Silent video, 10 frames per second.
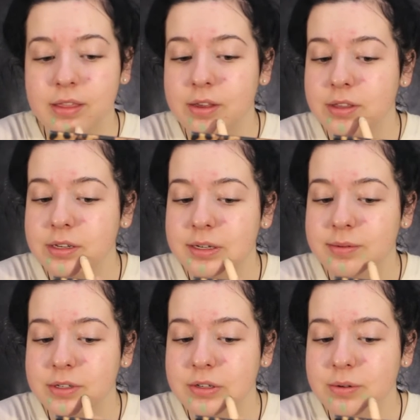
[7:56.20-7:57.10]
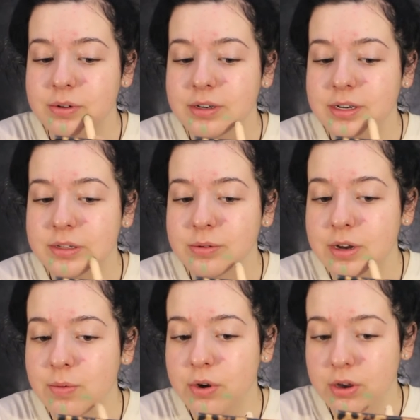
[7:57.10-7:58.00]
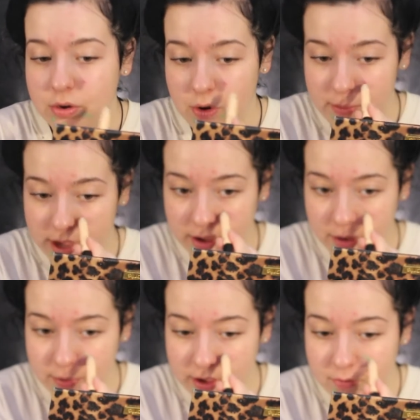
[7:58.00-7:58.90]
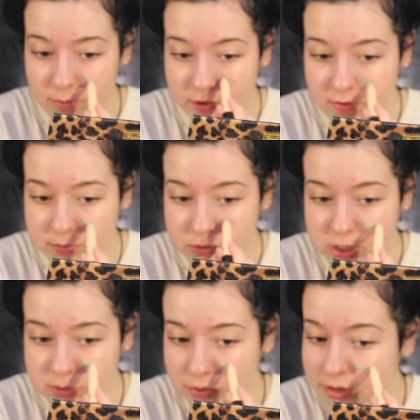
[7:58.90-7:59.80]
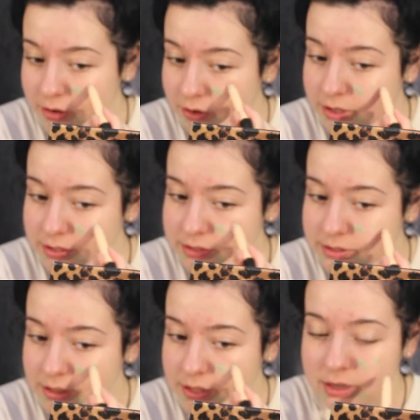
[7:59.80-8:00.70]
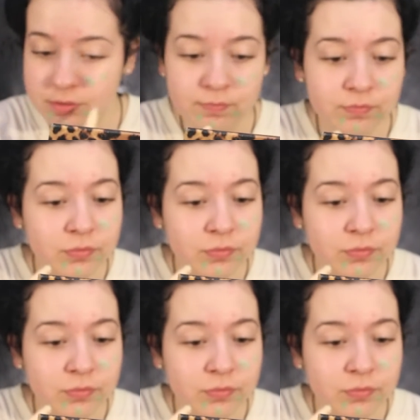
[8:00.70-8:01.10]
the only times I don't wear it is when I'm wearing no makeup. Even if I'm just putting on concealer,